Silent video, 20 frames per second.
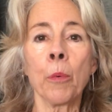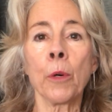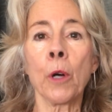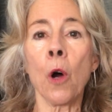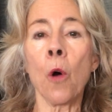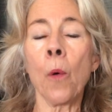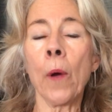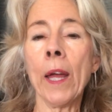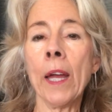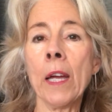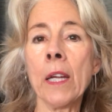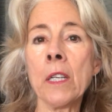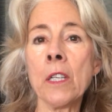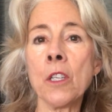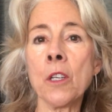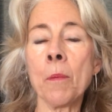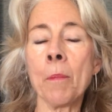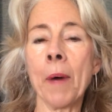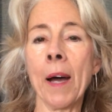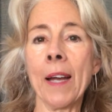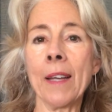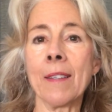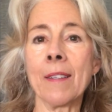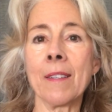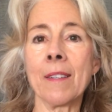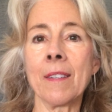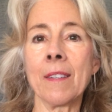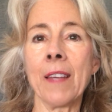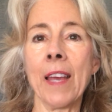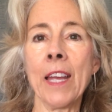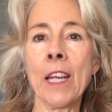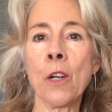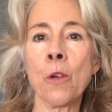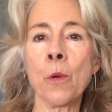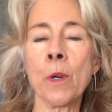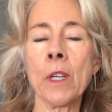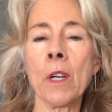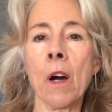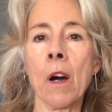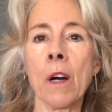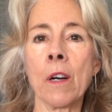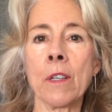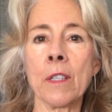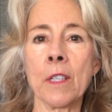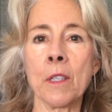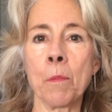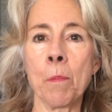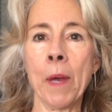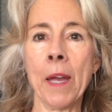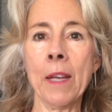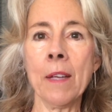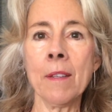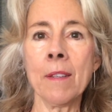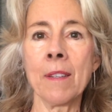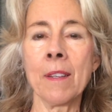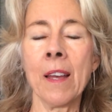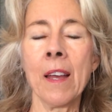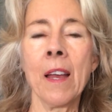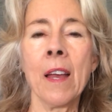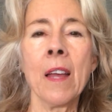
go into my sacred heart space